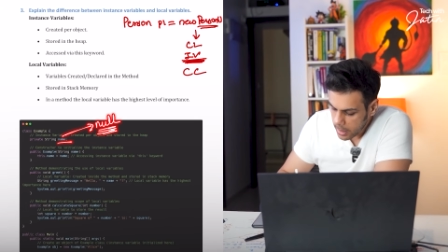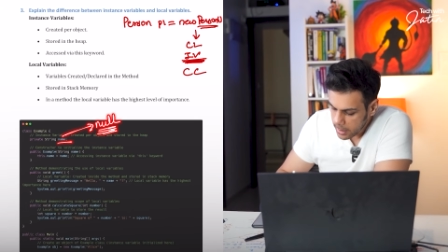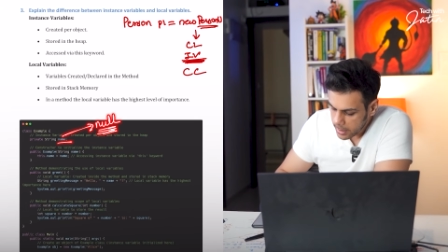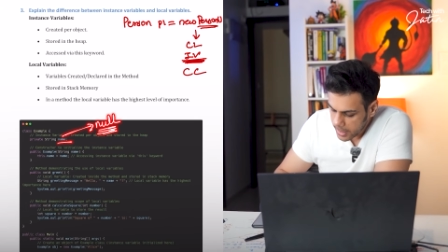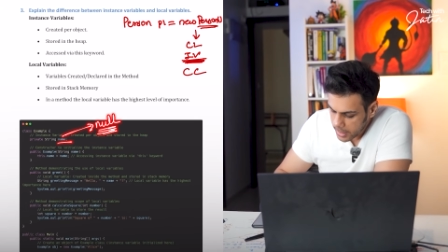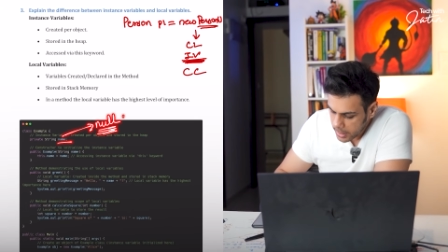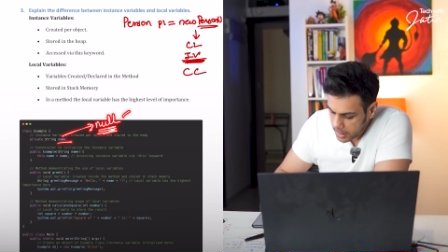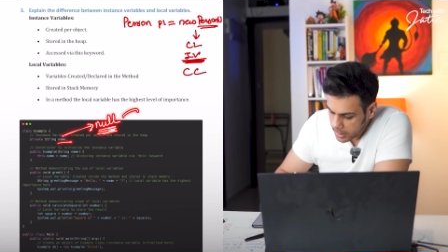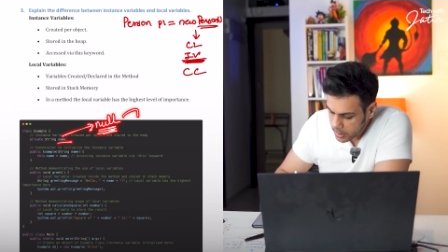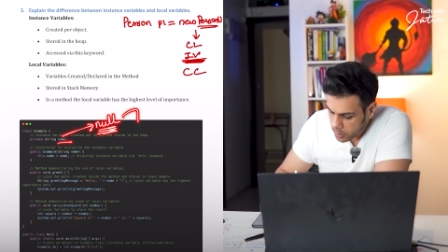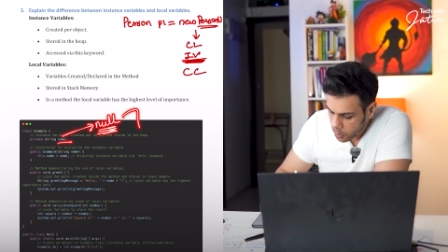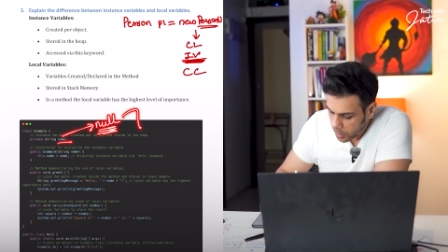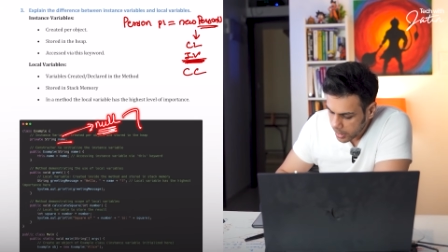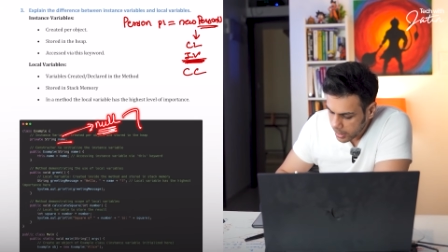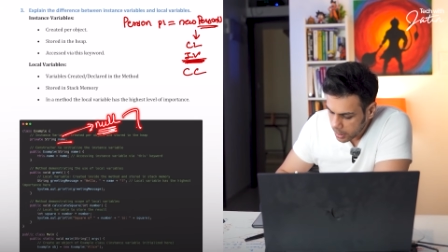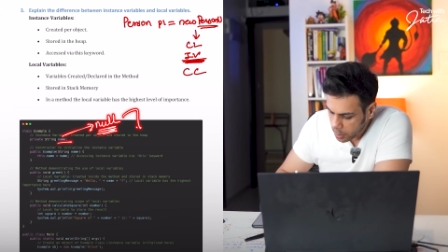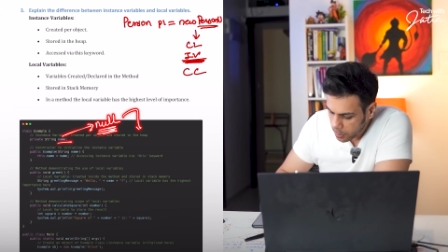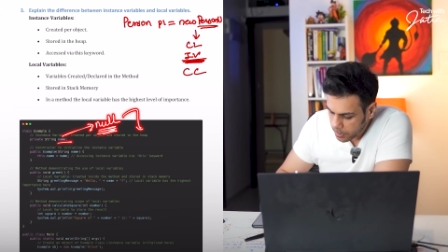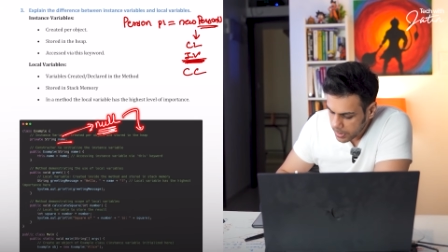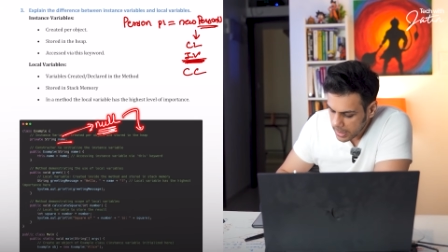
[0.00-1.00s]
It is
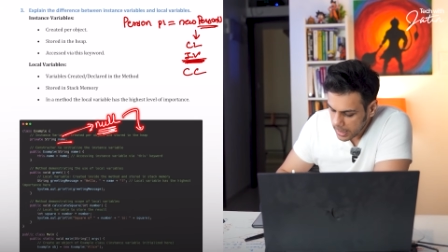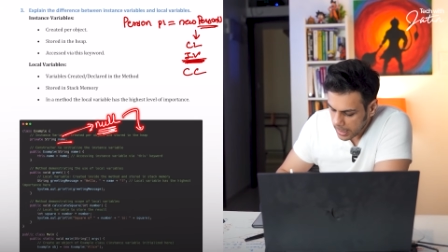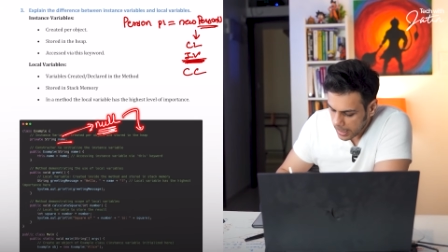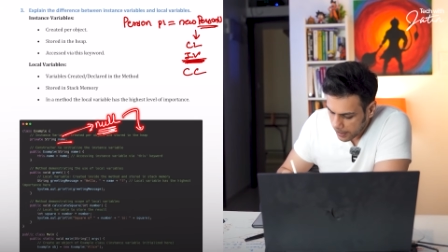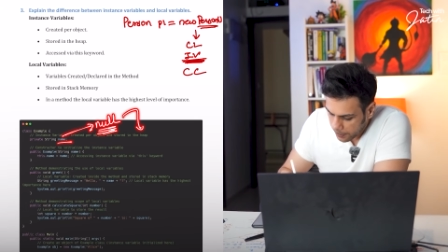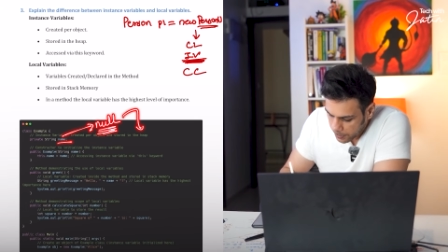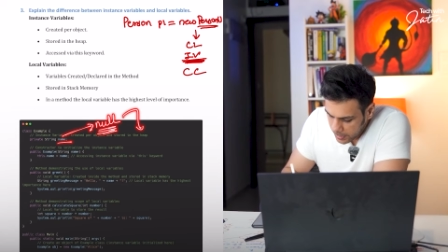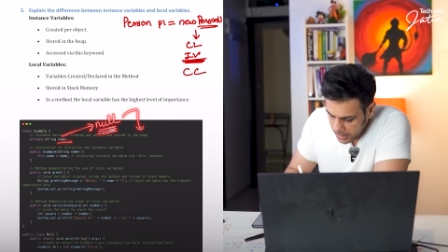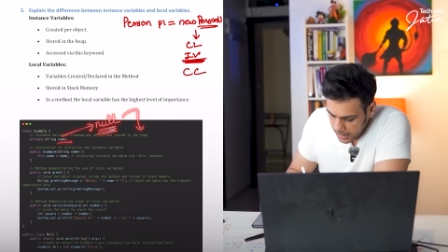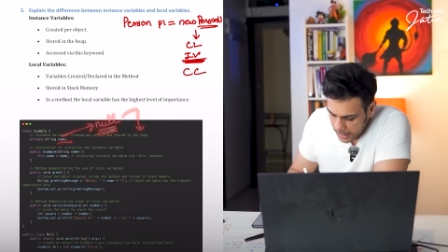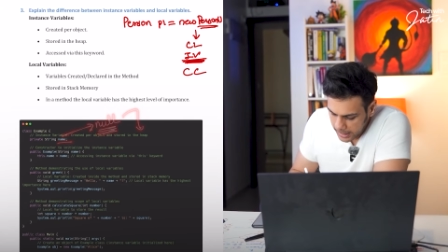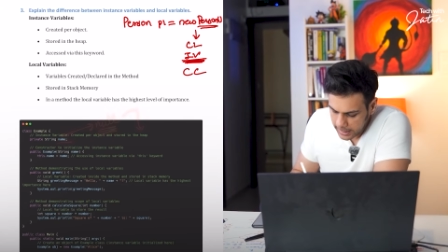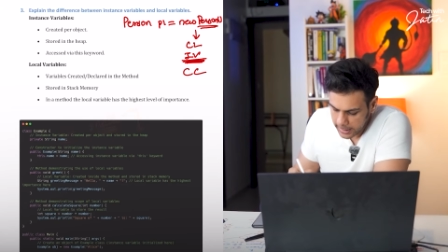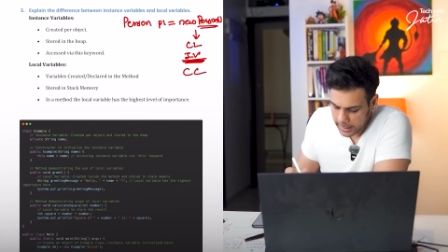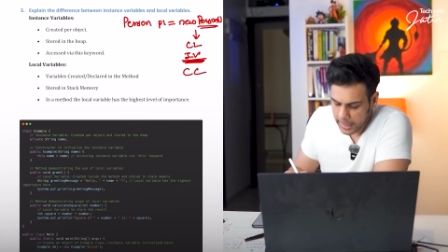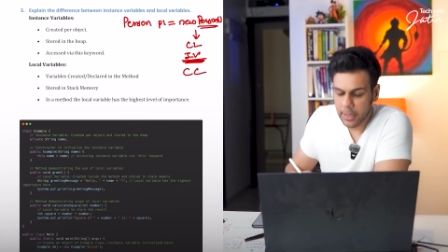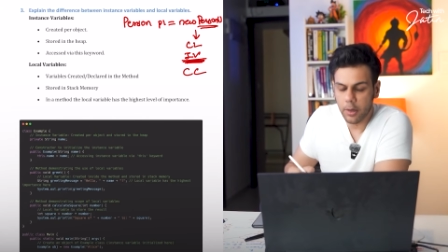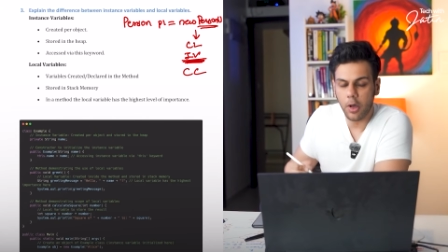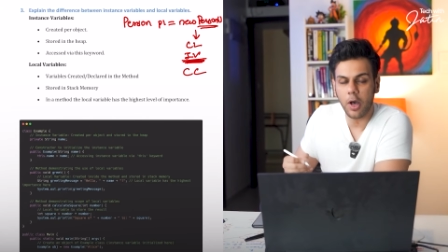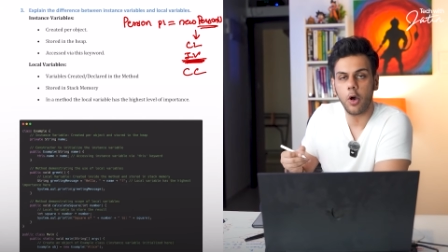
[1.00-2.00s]
going to be updated